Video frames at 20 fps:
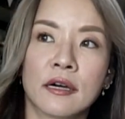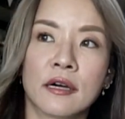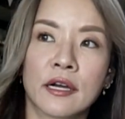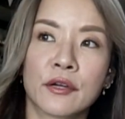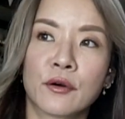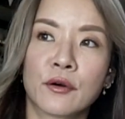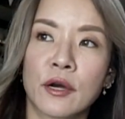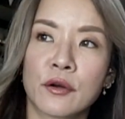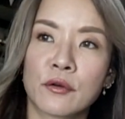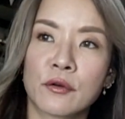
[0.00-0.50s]

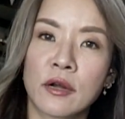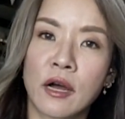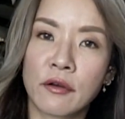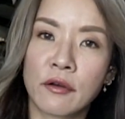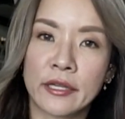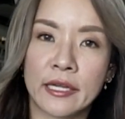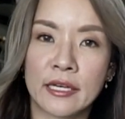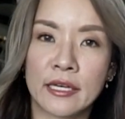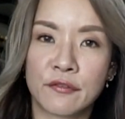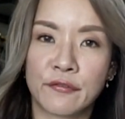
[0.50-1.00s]
"Ayo, I don't know
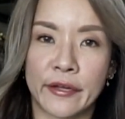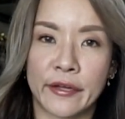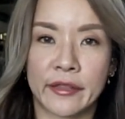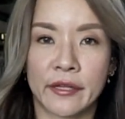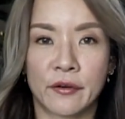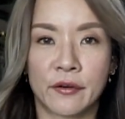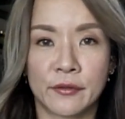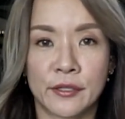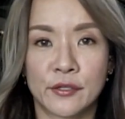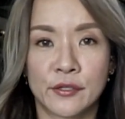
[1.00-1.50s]
how they live like
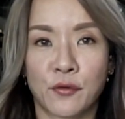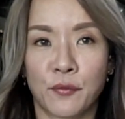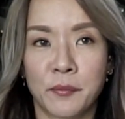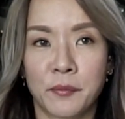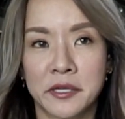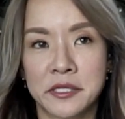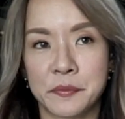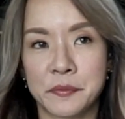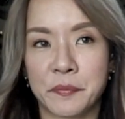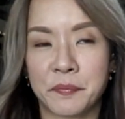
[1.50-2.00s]
that, all these
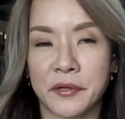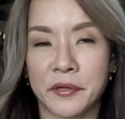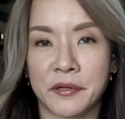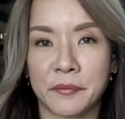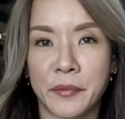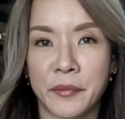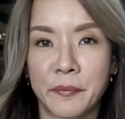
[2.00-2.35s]
homeless people.